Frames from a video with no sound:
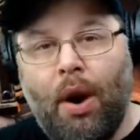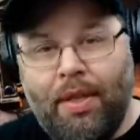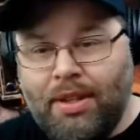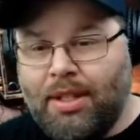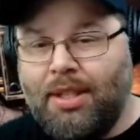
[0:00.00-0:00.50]

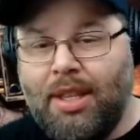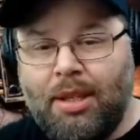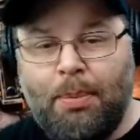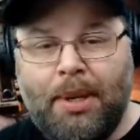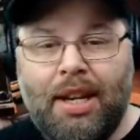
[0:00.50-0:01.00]
This
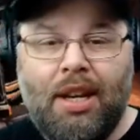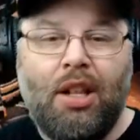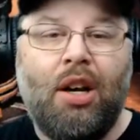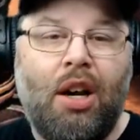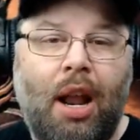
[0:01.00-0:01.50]

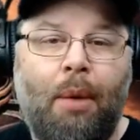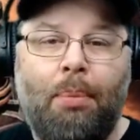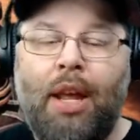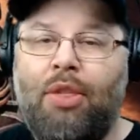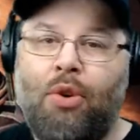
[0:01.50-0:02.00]
particular
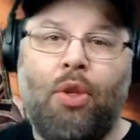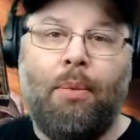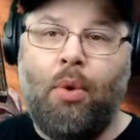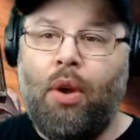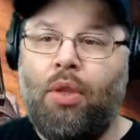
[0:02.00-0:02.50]
playthrough that I'm
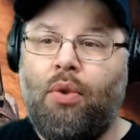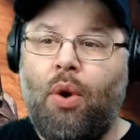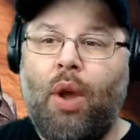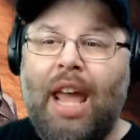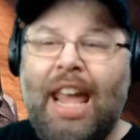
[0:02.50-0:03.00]
going through